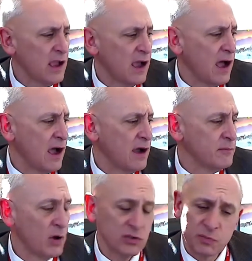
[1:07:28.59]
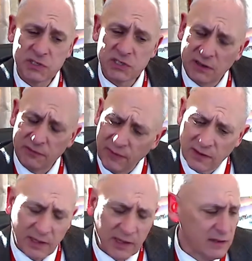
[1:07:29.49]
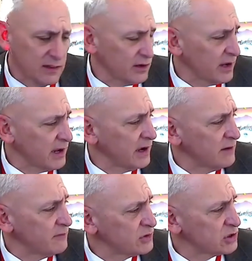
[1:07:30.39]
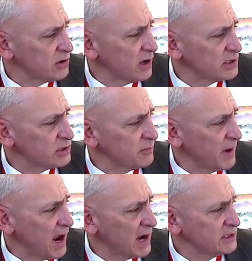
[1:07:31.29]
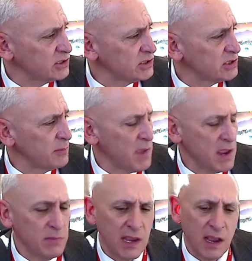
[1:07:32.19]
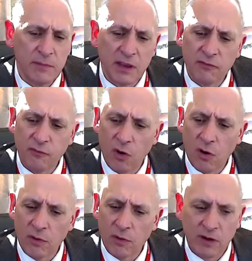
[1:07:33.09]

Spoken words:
most specifically looking at infrastructure packages that may be coming forward,